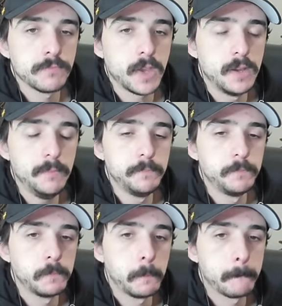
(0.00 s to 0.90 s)
tasted okay. Like a
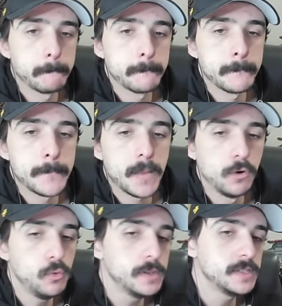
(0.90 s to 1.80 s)
square bar.
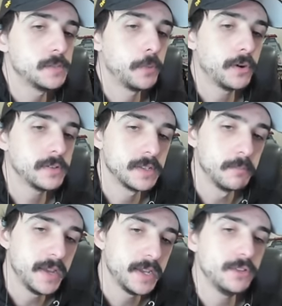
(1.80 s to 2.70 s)
Got Who is this person
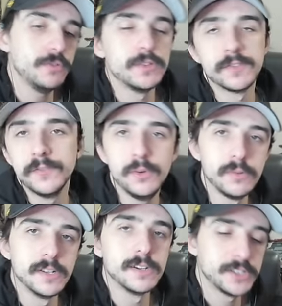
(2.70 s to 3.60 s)
making you this
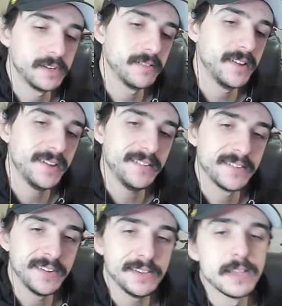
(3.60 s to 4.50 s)
food, though, Sherry-Ann,
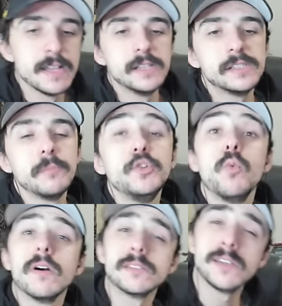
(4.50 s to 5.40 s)
huh? Something you
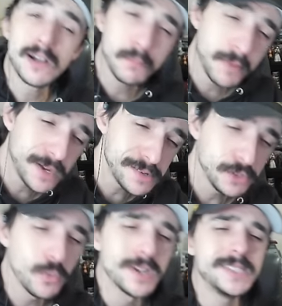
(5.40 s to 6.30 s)
want to talk about?
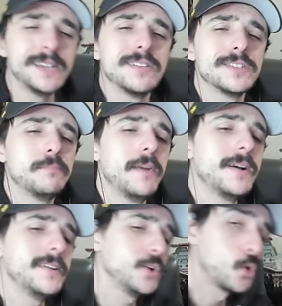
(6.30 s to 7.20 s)
You want to tell us
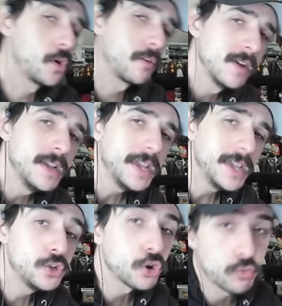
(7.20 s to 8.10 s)
about your
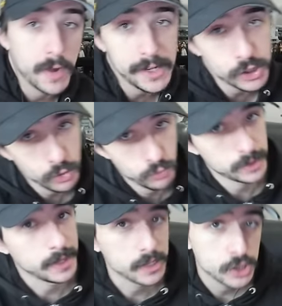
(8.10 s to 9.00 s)
interracial
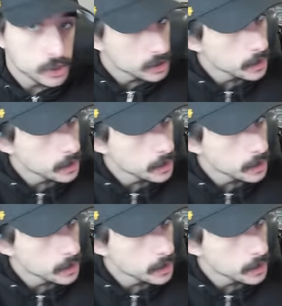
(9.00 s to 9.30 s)
relationship?